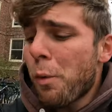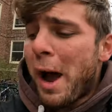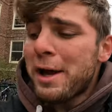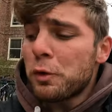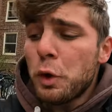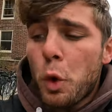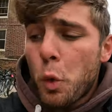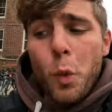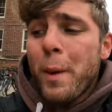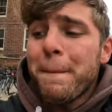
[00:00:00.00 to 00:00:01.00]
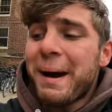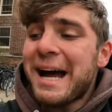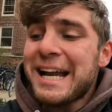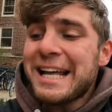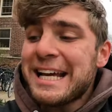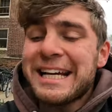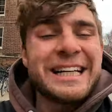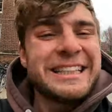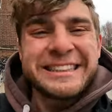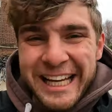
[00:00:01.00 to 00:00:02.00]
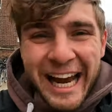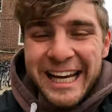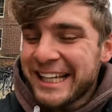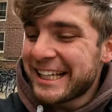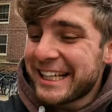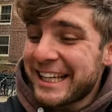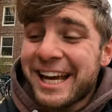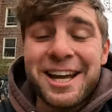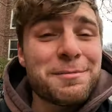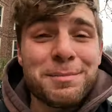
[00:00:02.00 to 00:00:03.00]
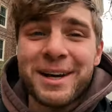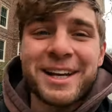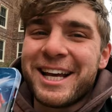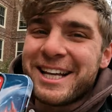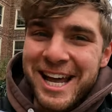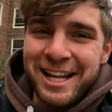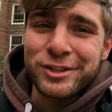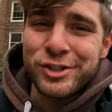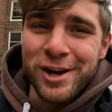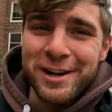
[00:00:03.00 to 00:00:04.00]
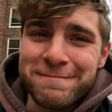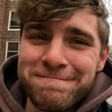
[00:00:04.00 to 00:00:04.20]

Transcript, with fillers: wild Wimpod tiny again, but not the shiny.